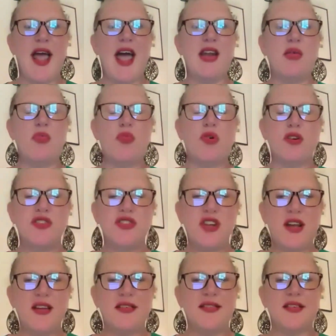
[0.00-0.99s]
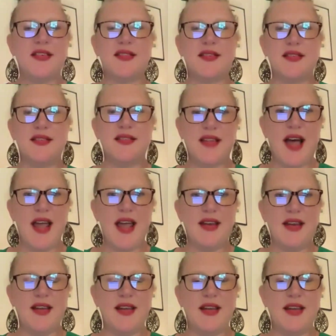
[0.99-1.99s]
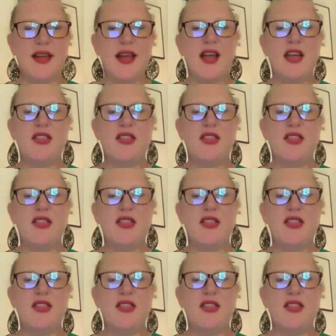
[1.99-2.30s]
and a more just society